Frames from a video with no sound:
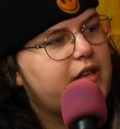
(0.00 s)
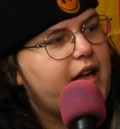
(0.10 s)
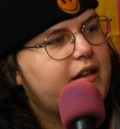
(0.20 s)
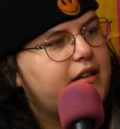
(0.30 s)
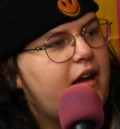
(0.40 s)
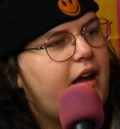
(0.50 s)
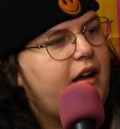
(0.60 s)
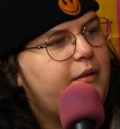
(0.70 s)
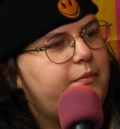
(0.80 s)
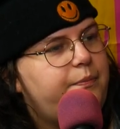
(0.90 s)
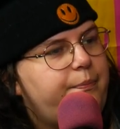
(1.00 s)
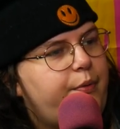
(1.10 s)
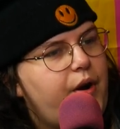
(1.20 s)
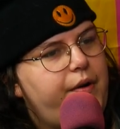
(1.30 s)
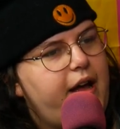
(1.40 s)
like. uh
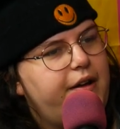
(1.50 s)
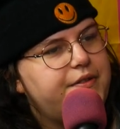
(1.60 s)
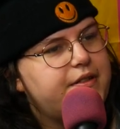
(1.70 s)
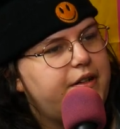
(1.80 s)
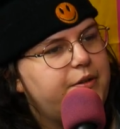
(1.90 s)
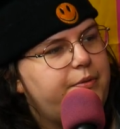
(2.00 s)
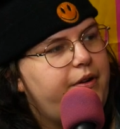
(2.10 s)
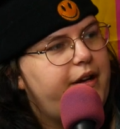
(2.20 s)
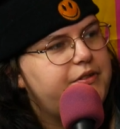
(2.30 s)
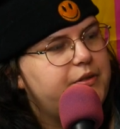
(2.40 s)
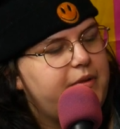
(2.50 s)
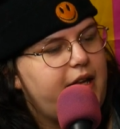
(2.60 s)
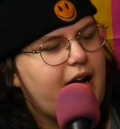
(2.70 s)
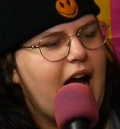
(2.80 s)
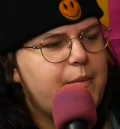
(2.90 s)
pronouns under pronouns you'll be
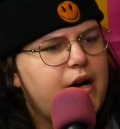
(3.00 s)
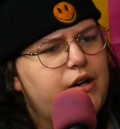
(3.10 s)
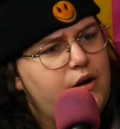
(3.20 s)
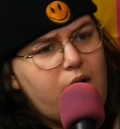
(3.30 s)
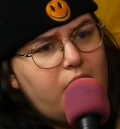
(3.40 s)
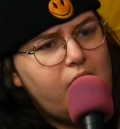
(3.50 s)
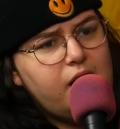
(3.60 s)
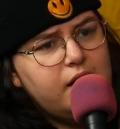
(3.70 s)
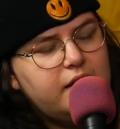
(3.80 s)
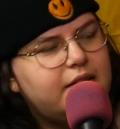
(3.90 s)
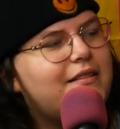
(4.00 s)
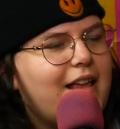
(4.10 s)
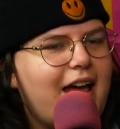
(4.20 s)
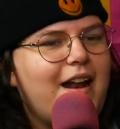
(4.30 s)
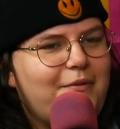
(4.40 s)
like i'm a girl
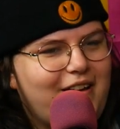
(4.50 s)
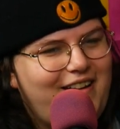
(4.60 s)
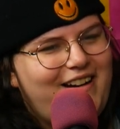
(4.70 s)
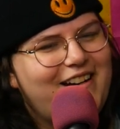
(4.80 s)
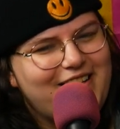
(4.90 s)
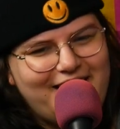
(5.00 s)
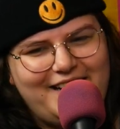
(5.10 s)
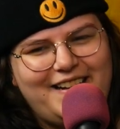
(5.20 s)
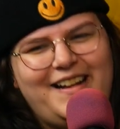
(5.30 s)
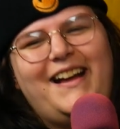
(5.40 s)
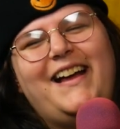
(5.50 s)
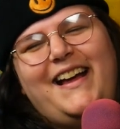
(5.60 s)
yeah right i don't know it. like